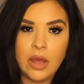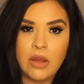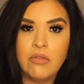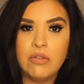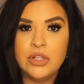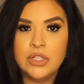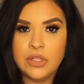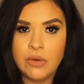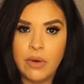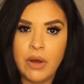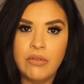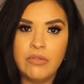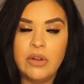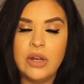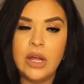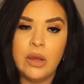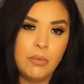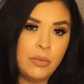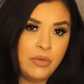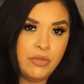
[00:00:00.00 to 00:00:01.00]
Every so
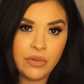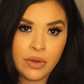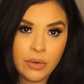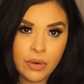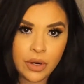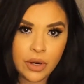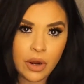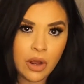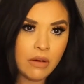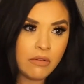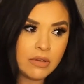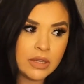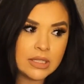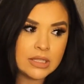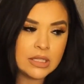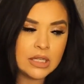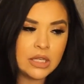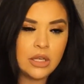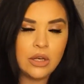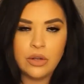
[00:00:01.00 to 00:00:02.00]
often I would feel her,
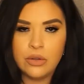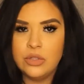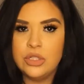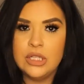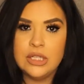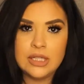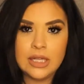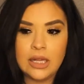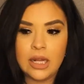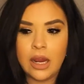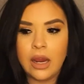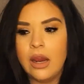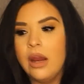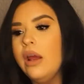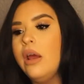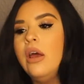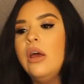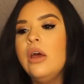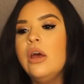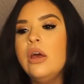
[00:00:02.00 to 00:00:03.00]
obviously, you know, she's in there.
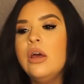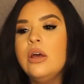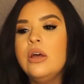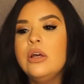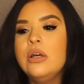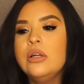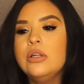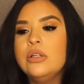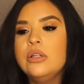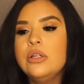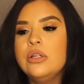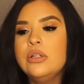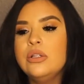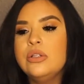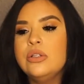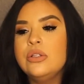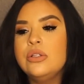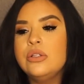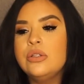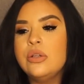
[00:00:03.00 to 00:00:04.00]

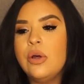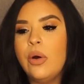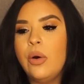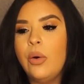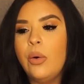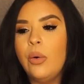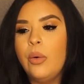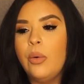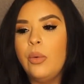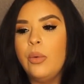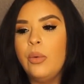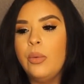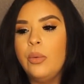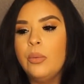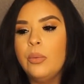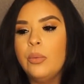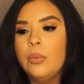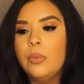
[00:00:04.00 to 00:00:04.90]
So